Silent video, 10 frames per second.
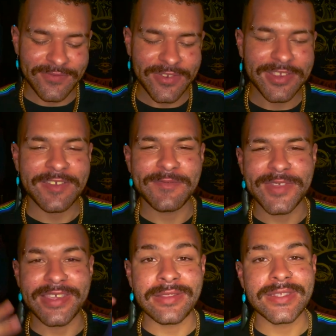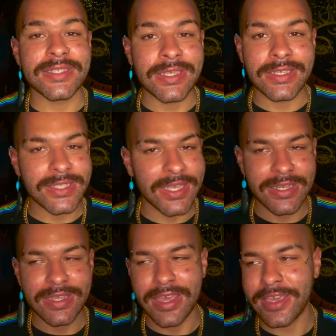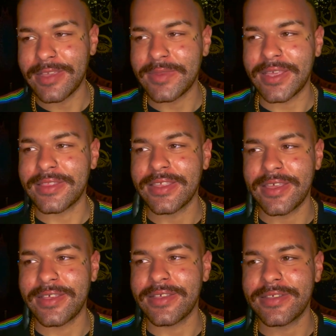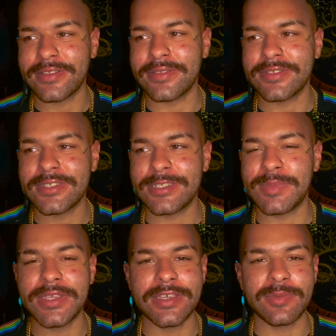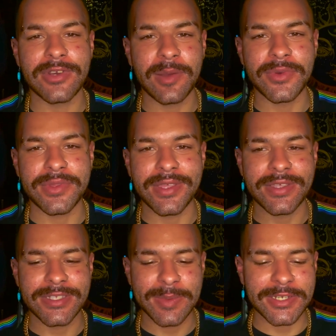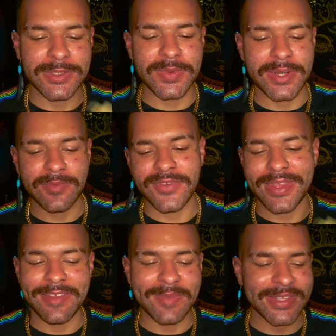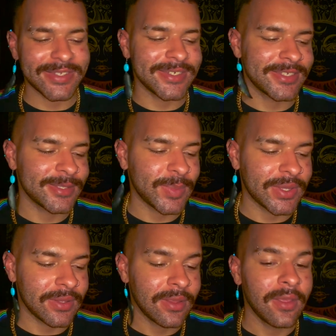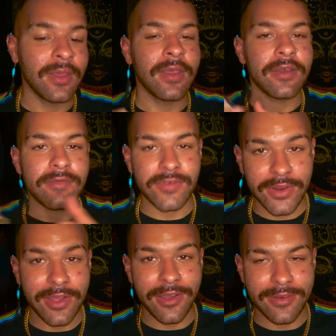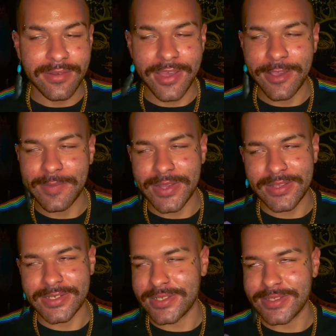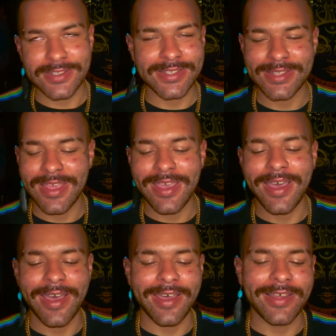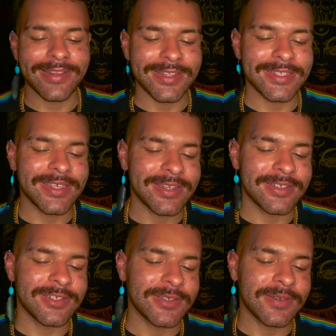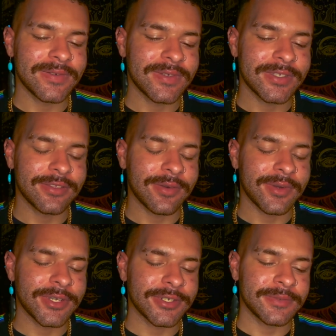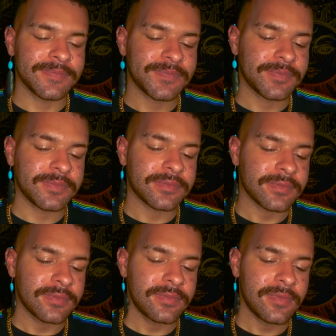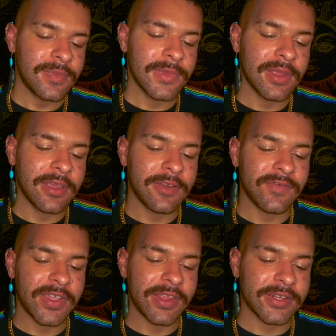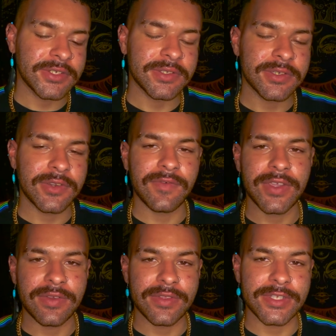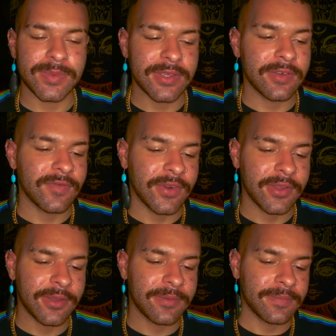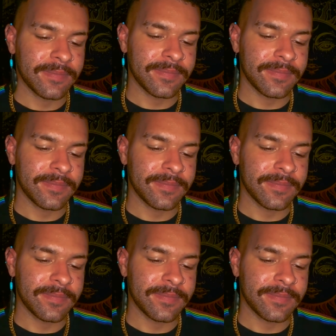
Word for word: Forgive me. In this heat, honey, I am not speaking properly, especially when I'm relaying messages. But Virgo, I apologize. Let's get into your financial and career this week, Virgo.